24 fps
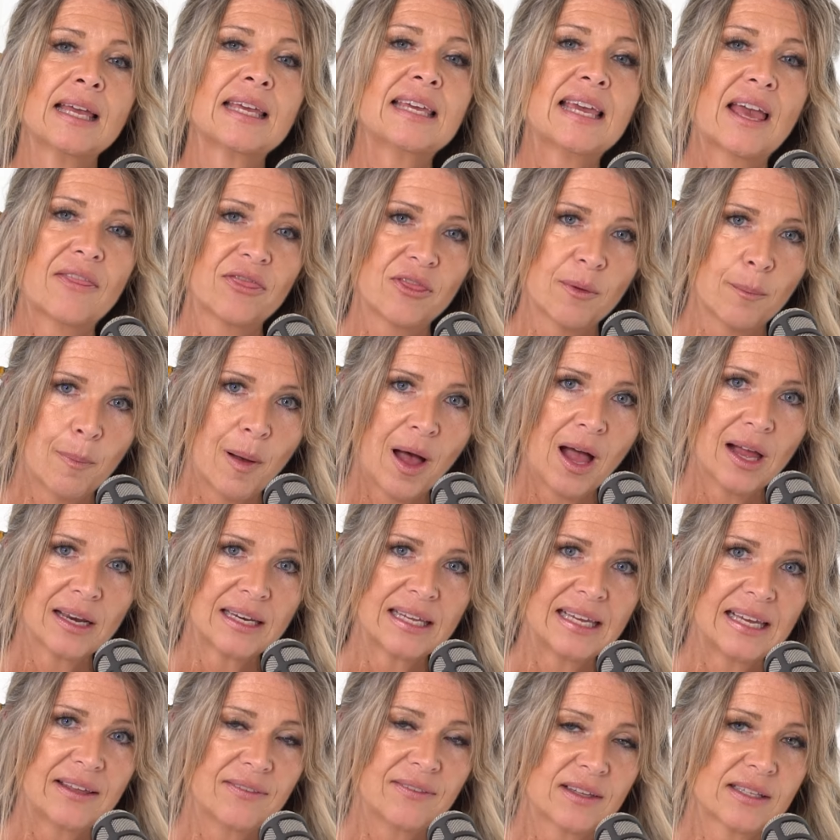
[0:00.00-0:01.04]
Yet the
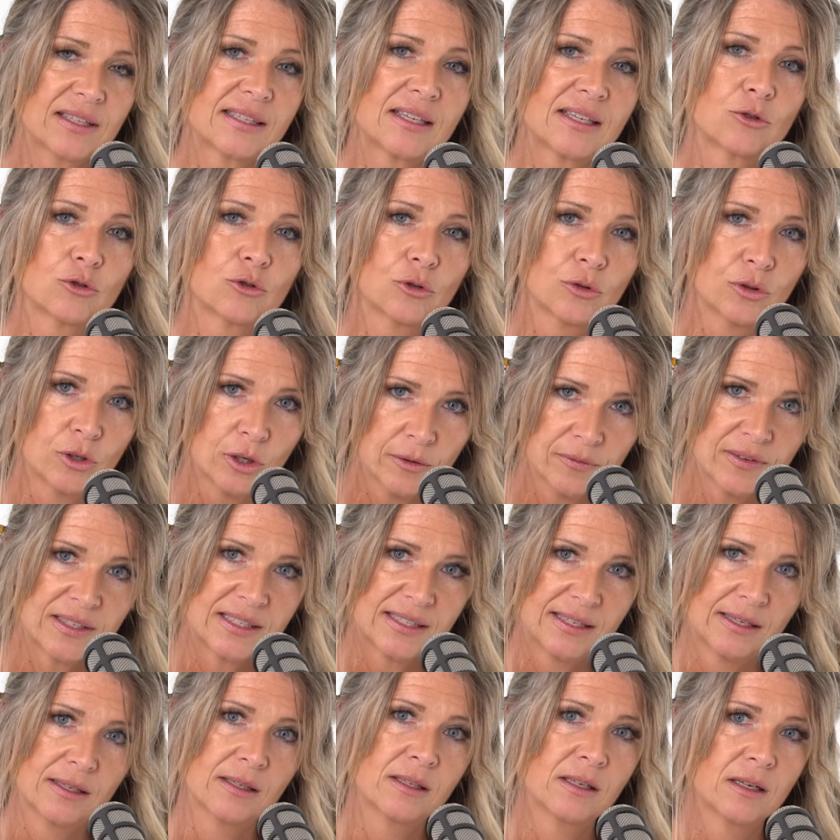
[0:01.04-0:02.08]
body and the central nervous
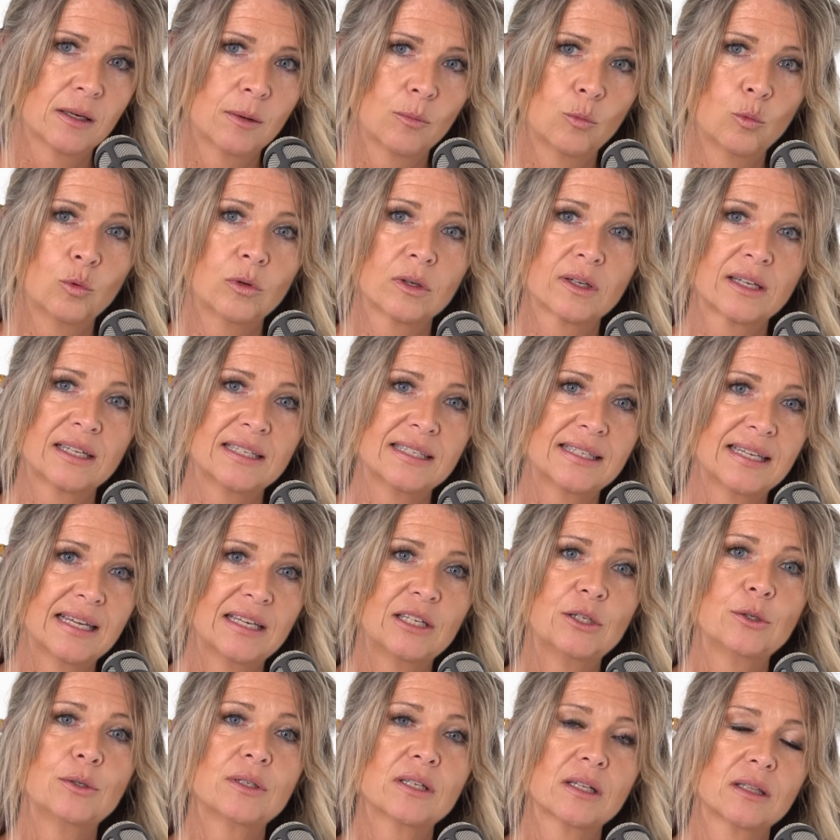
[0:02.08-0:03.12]
system will
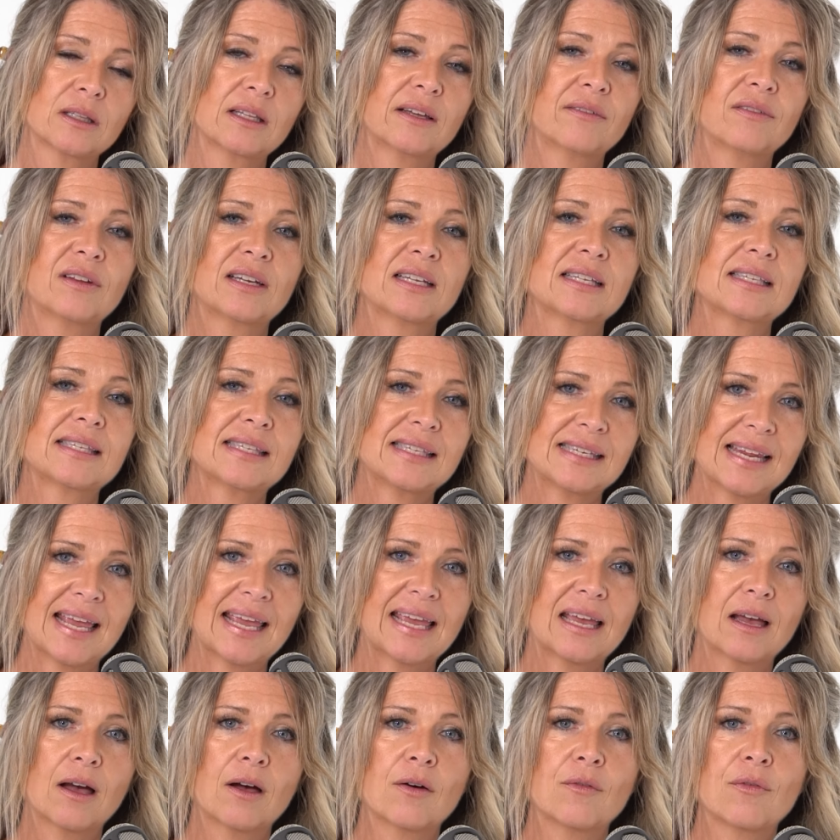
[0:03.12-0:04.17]
continue to live in a
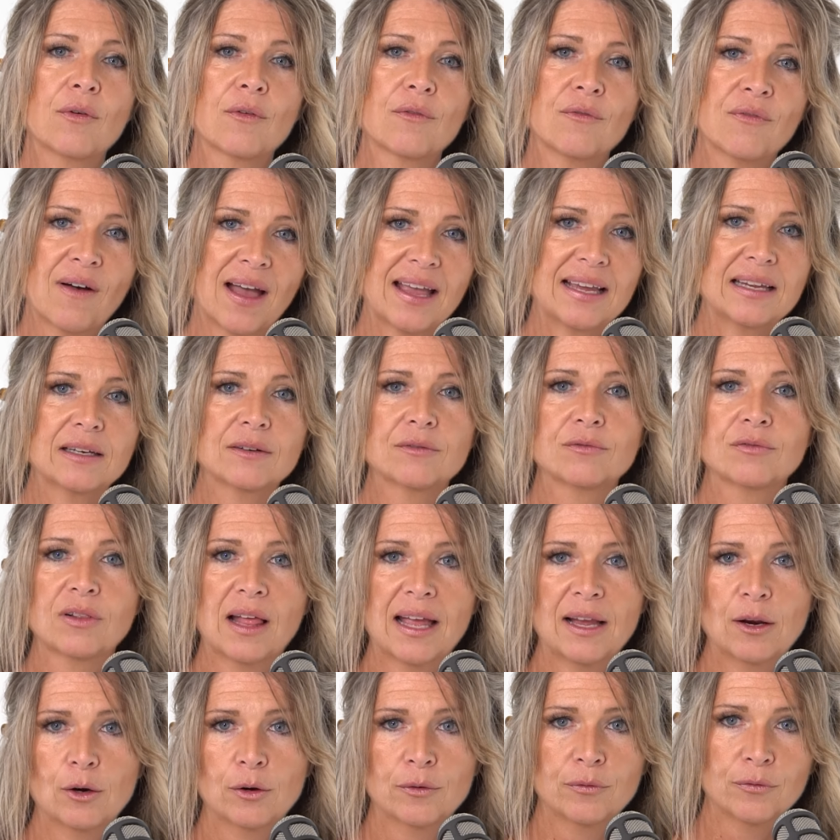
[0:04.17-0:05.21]
state of fight,
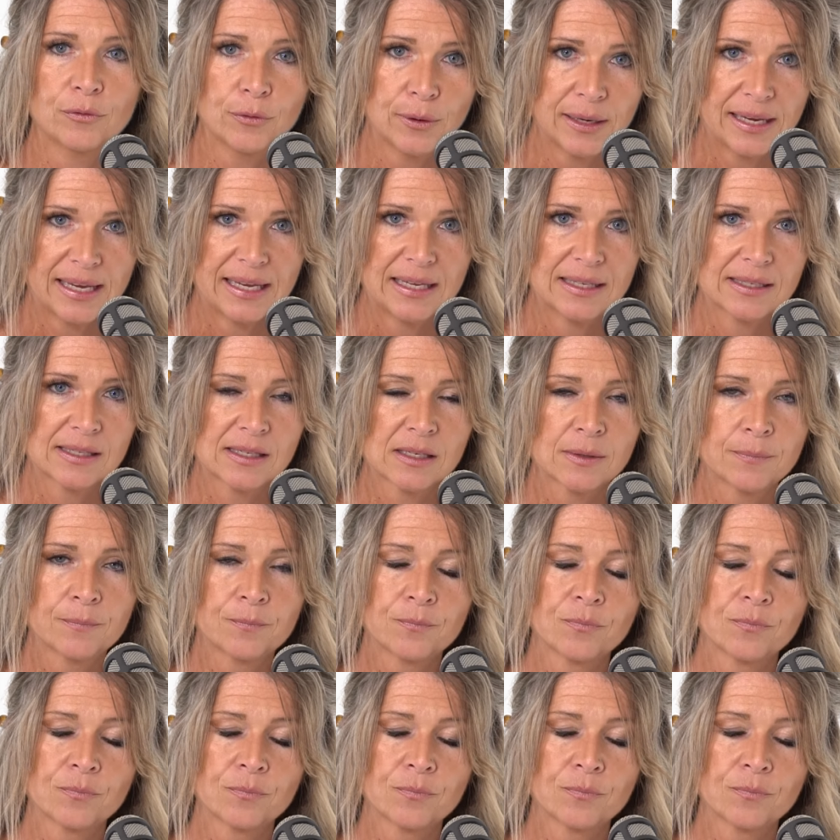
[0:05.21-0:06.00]
flight, or freeze,